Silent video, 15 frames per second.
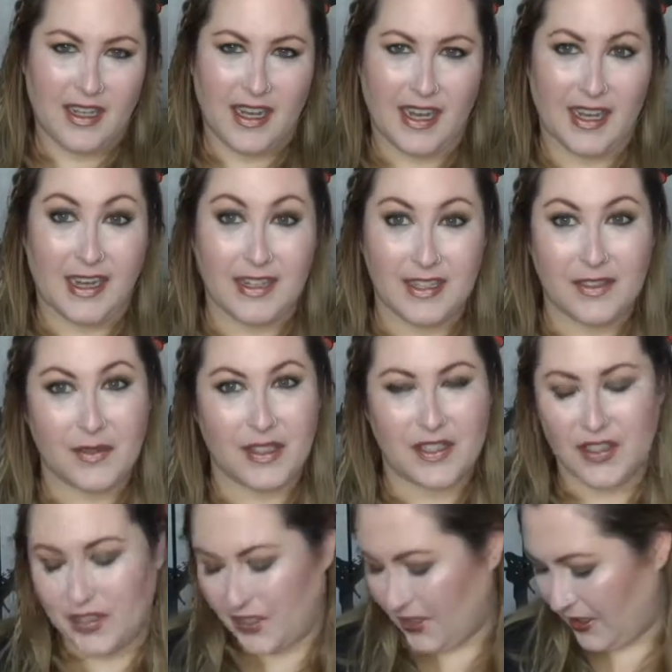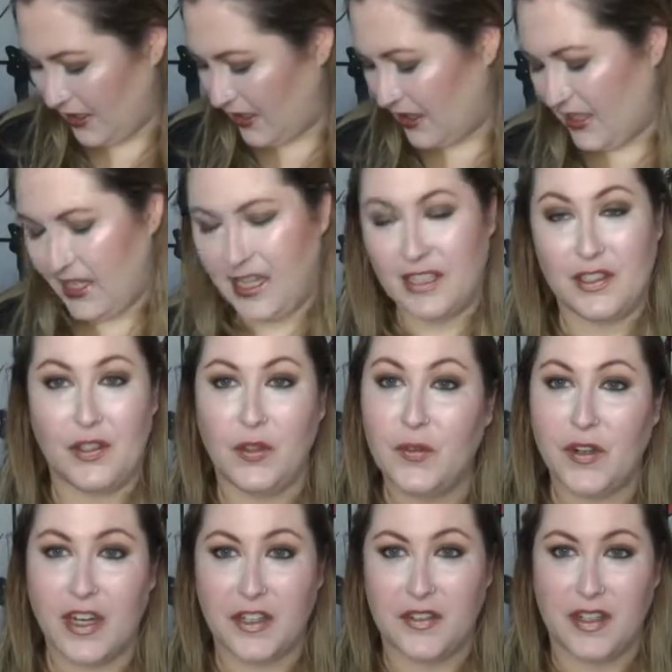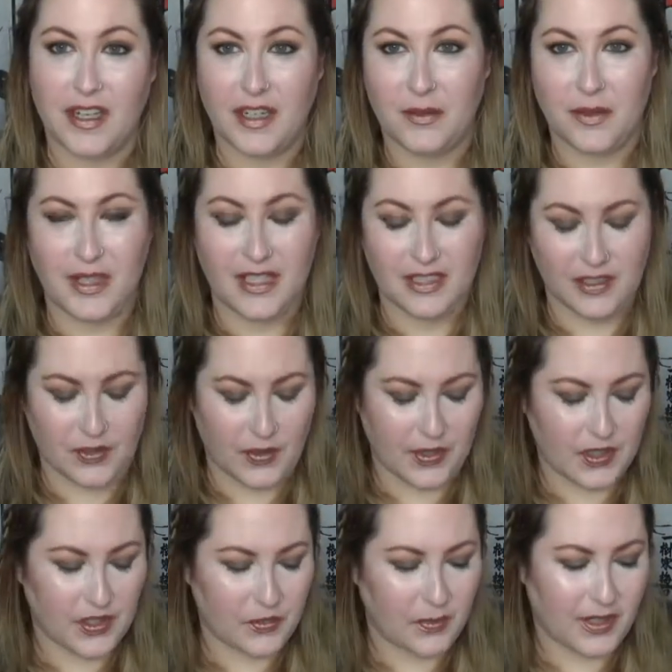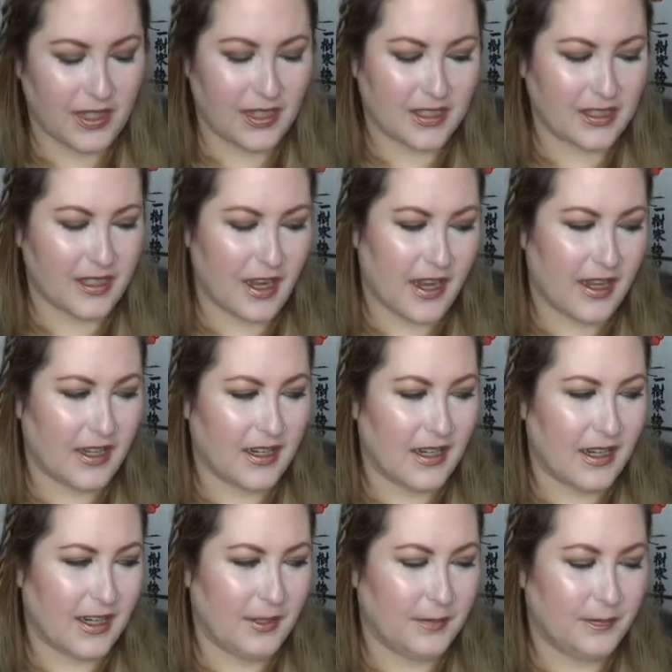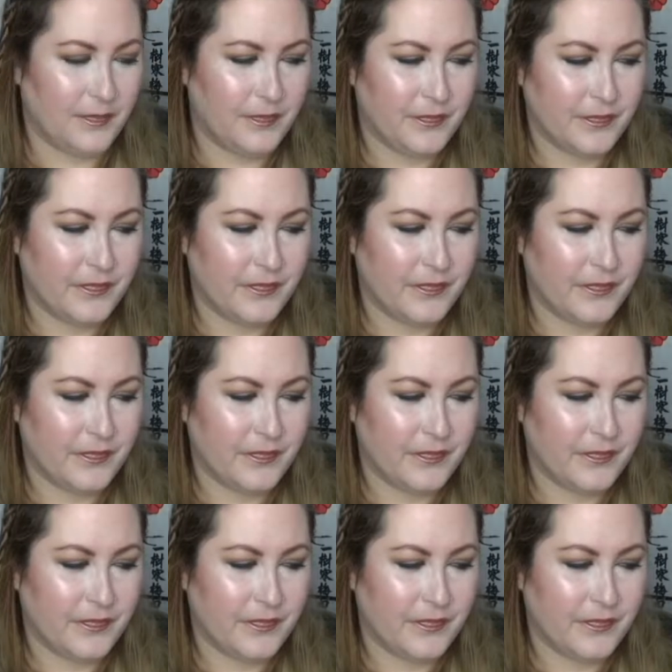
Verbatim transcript: and I was just starting to get too frustrated with it, so I just put it aside. Um,